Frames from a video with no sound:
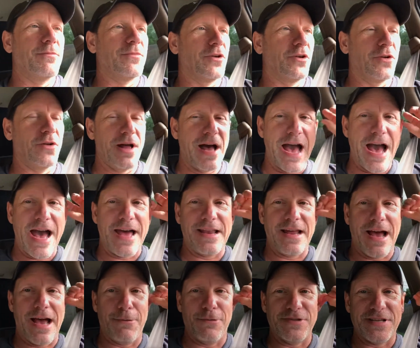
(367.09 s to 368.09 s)
I'm
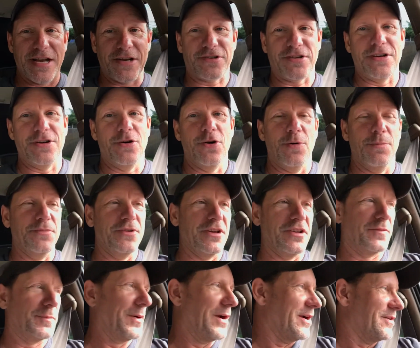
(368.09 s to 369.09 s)
glad I was actually home to
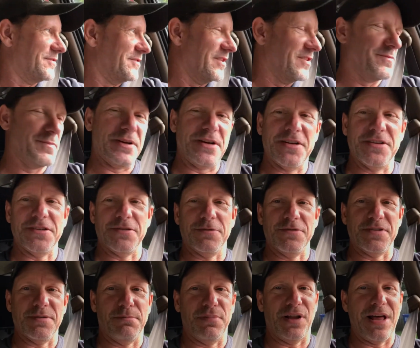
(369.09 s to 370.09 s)
experience this because it
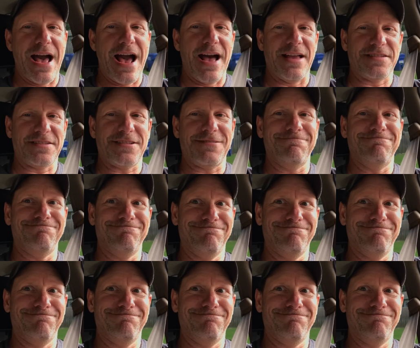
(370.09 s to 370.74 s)
was a blast.